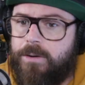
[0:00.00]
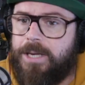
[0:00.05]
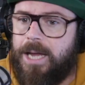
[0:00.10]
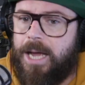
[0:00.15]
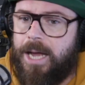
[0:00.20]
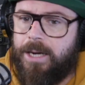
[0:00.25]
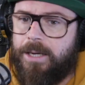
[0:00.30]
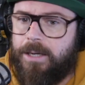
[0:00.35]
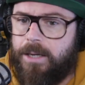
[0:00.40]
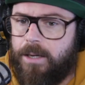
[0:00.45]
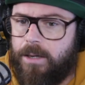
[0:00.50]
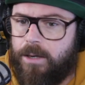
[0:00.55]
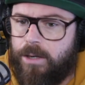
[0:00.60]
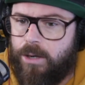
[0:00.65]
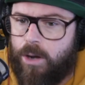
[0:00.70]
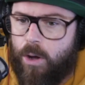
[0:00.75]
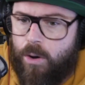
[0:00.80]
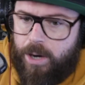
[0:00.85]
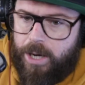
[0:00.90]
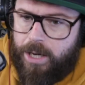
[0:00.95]
Dan
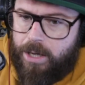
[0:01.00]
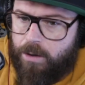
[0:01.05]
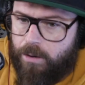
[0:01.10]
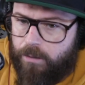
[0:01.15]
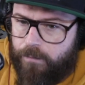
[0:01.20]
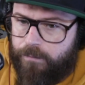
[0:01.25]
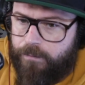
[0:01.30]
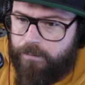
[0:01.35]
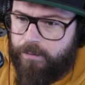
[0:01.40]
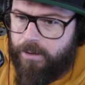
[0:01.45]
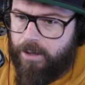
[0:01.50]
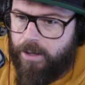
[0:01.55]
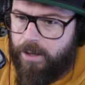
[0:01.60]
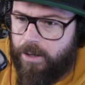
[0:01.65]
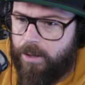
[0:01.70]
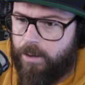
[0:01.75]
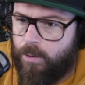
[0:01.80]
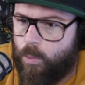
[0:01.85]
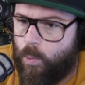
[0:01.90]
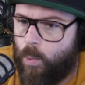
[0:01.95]
long enough
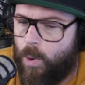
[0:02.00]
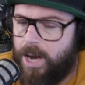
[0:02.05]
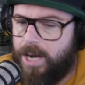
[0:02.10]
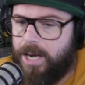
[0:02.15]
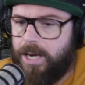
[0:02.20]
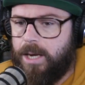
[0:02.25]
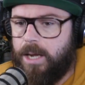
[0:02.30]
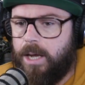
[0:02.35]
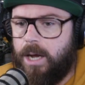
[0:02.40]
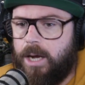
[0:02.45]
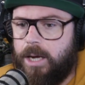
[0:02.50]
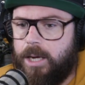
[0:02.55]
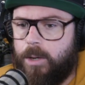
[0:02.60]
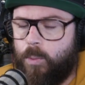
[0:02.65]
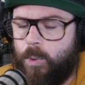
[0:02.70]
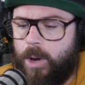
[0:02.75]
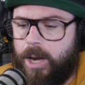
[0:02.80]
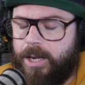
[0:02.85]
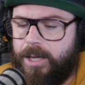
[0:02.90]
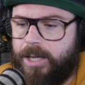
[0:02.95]
that when
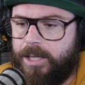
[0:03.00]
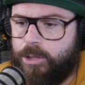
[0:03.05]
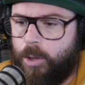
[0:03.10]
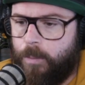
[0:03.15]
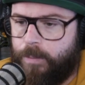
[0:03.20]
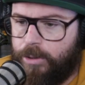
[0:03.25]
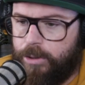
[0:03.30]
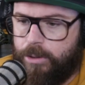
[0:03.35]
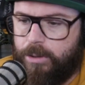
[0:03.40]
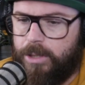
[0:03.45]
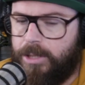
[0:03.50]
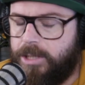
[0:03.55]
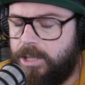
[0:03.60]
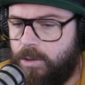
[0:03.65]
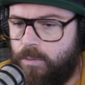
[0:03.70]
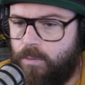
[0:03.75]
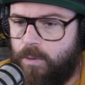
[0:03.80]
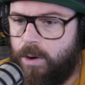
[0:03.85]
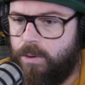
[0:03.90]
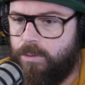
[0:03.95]
this opportunity
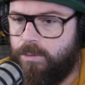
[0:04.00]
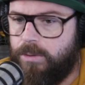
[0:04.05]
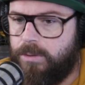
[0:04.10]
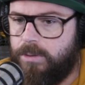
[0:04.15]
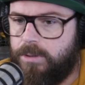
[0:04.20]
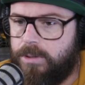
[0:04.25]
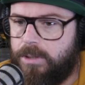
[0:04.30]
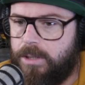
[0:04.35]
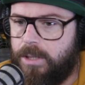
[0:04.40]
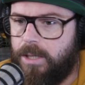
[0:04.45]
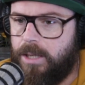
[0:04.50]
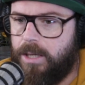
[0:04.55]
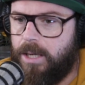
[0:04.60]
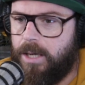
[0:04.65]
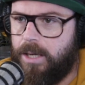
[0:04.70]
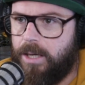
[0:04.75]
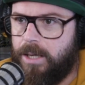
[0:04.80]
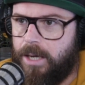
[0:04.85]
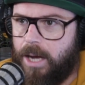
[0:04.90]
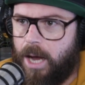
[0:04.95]
arose,
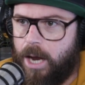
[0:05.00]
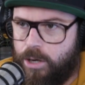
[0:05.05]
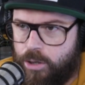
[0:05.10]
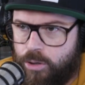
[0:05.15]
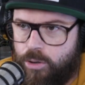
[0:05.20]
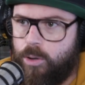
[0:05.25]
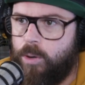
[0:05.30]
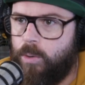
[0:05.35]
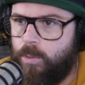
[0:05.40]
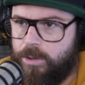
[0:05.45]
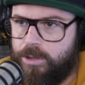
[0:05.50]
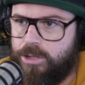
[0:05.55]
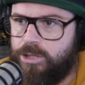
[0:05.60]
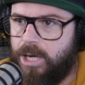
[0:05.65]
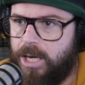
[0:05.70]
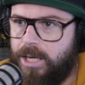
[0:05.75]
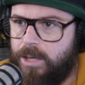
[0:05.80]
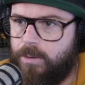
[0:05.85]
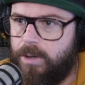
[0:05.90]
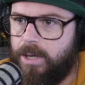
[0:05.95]
I knew it was
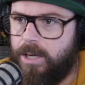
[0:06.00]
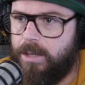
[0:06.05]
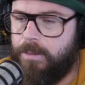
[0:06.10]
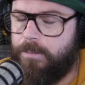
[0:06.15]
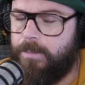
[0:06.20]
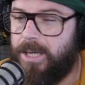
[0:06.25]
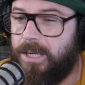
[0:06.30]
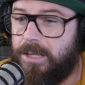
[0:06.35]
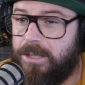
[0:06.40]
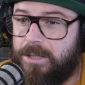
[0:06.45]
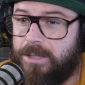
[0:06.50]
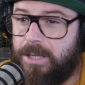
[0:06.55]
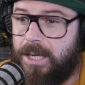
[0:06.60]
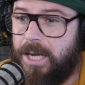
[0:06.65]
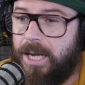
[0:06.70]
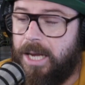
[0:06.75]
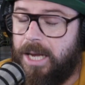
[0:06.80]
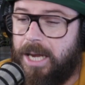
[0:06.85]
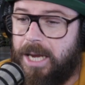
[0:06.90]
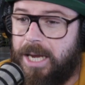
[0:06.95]
genuine because
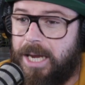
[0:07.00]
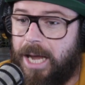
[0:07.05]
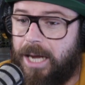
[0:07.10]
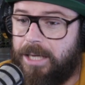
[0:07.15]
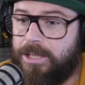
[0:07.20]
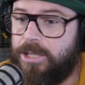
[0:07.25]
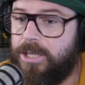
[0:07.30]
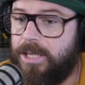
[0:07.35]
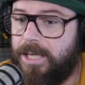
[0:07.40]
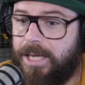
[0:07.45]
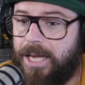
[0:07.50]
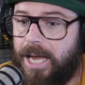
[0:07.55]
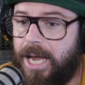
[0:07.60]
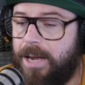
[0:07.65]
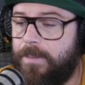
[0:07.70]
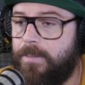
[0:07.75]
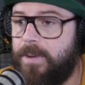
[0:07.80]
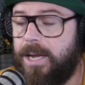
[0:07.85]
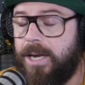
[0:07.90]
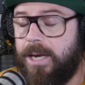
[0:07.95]
he actually
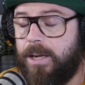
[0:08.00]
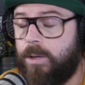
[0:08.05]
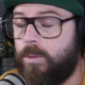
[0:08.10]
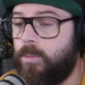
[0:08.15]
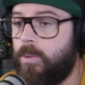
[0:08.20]
came in.